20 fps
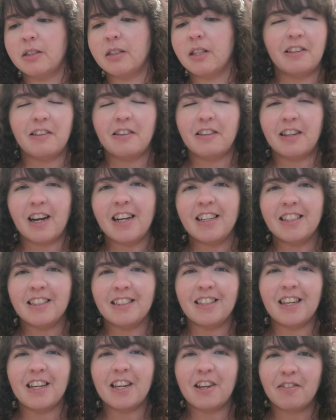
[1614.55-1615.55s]
So guys,
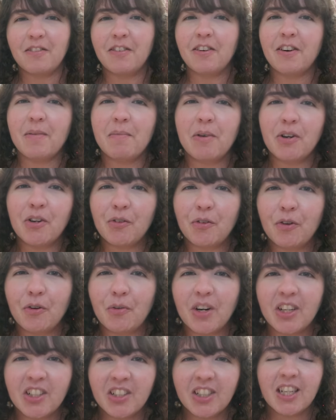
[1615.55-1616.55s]
thank you very much
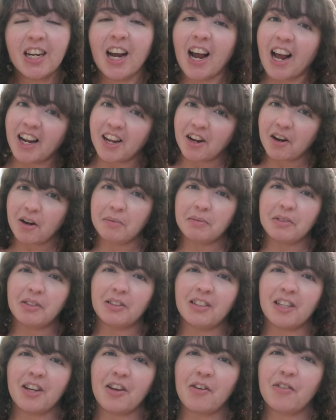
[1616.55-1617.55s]
for watching, and I hope
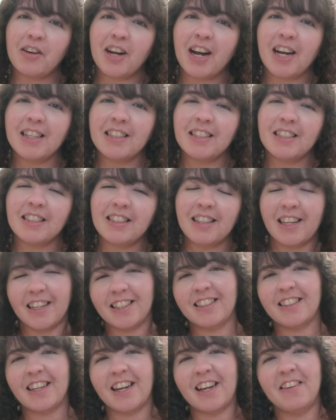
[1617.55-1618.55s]
to see you guys
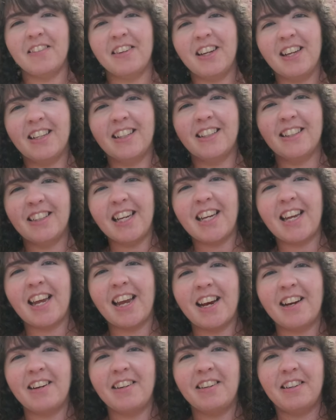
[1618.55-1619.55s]
next time. Take
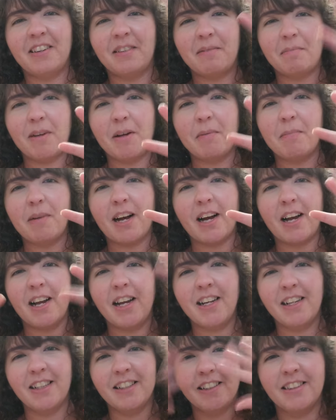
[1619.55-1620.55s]
care. Bye
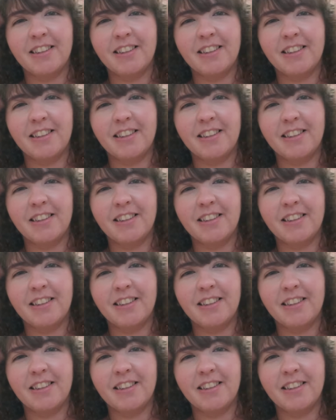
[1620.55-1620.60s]
bye.